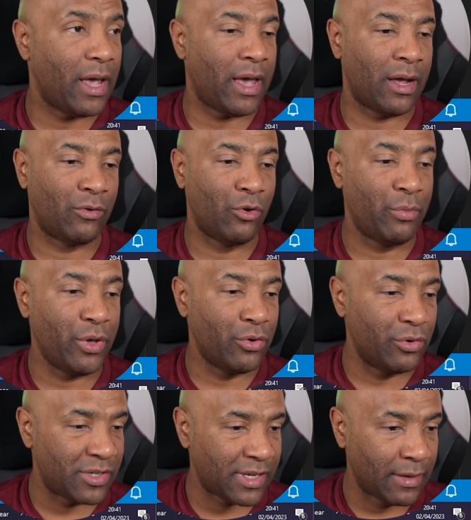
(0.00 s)
and we'll be
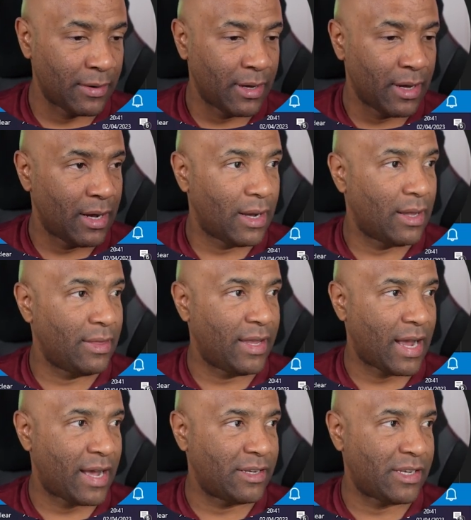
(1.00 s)
using
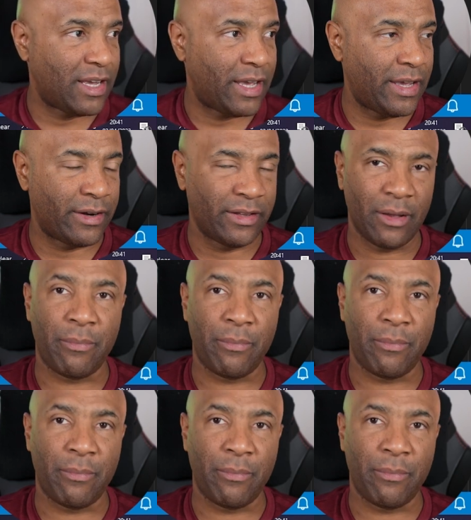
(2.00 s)
the ID here in the